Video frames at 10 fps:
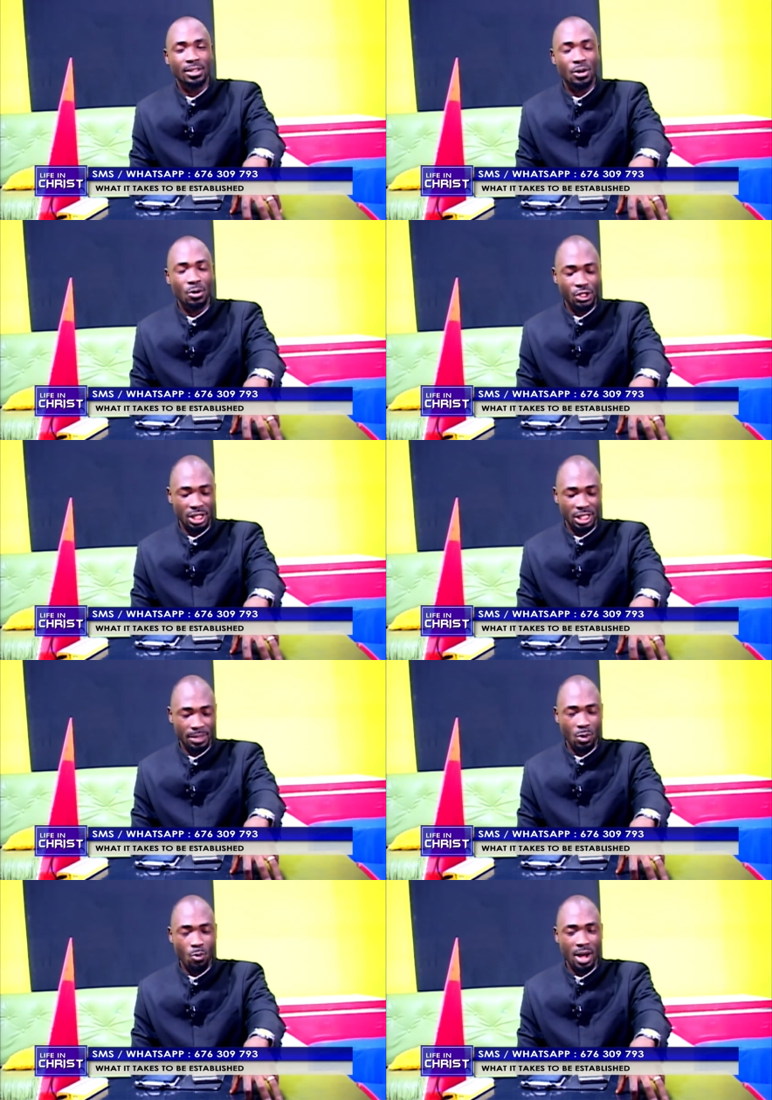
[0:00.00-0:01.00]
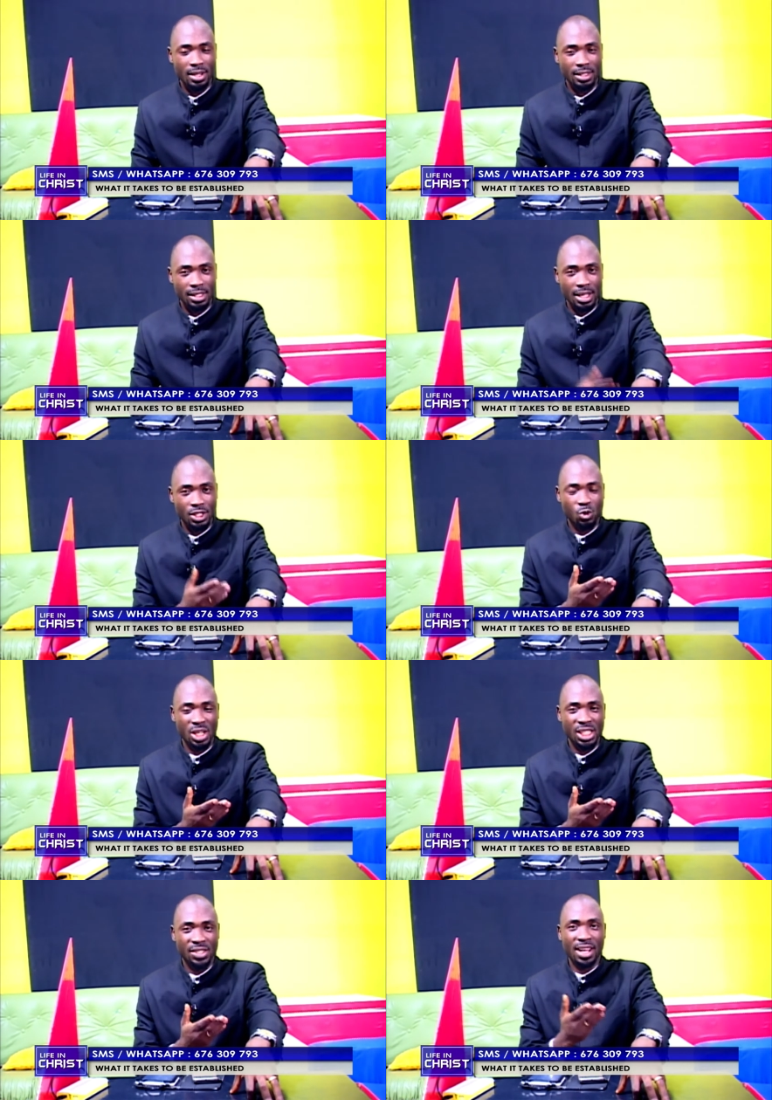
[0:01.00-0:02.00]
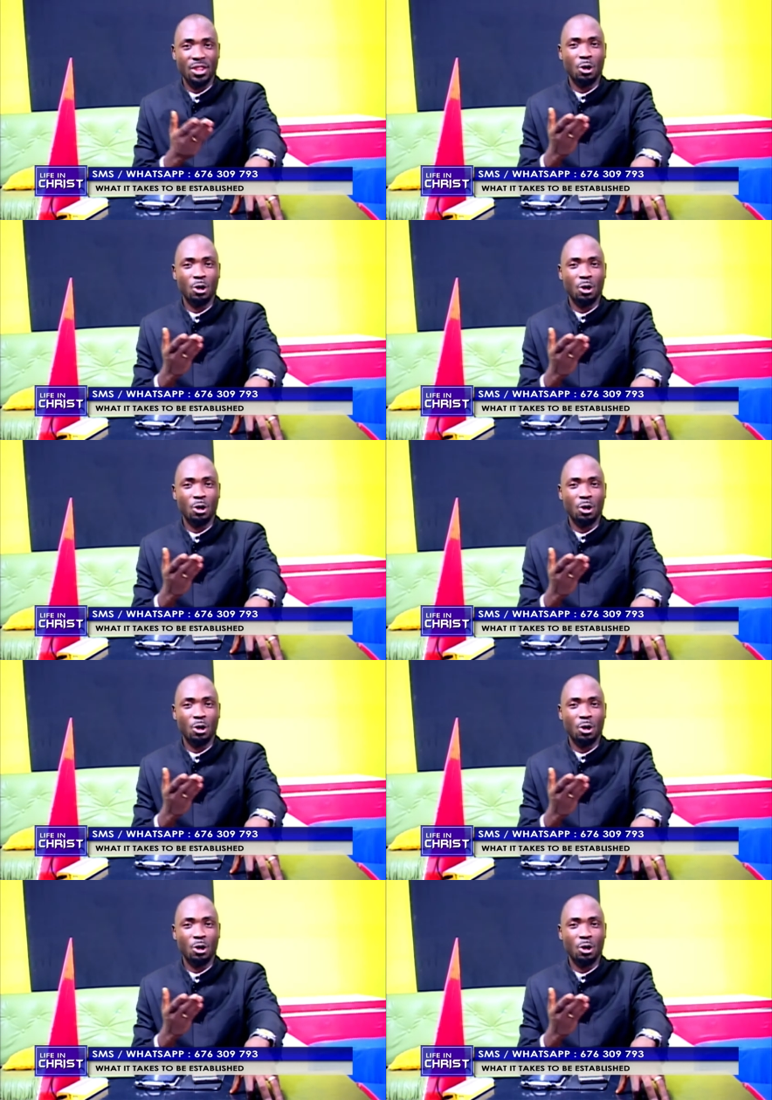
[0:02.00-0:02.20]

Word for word: Colossians chapter 1 says he has transferred